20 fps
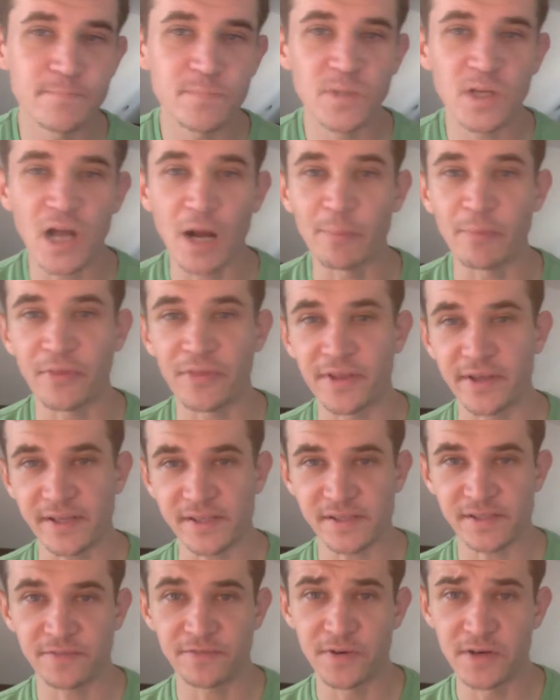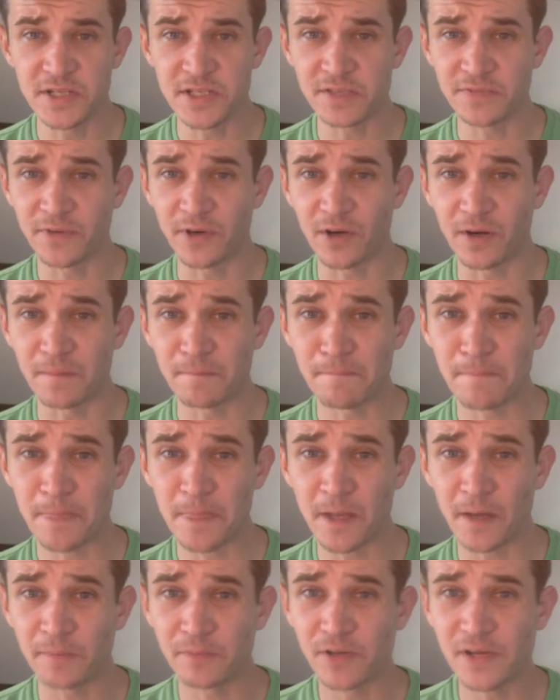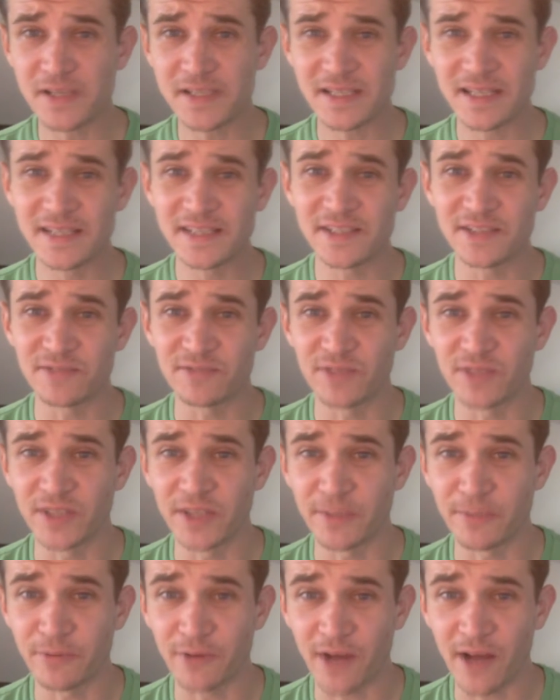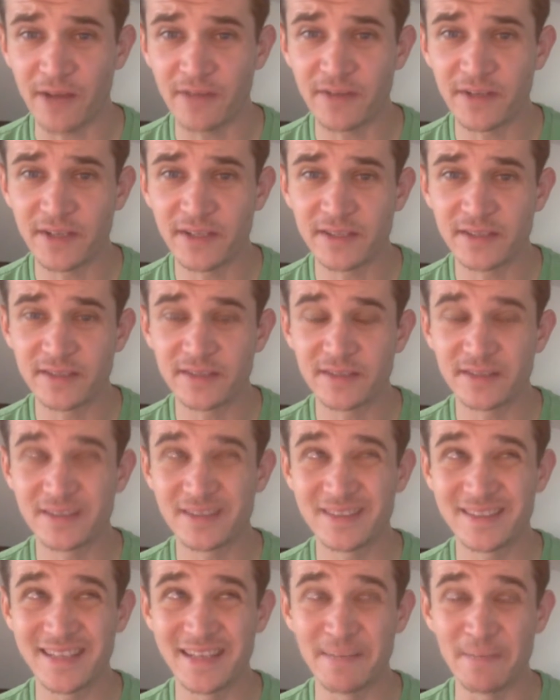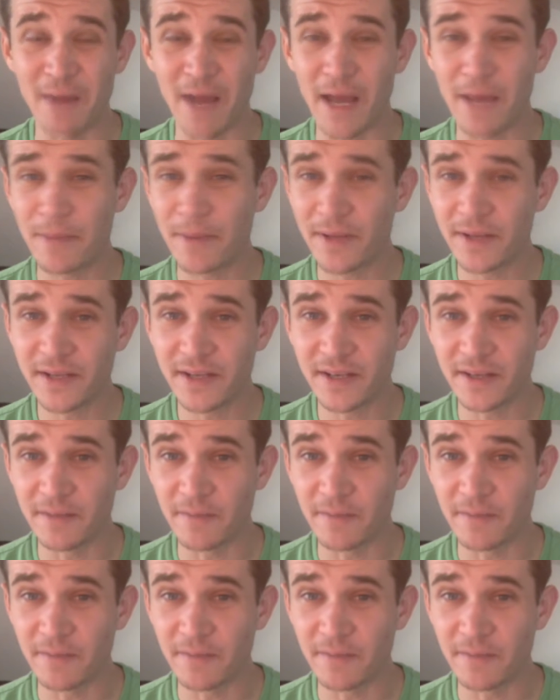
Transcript: Couple things. First of all, a prison isn't really private, in my opinion.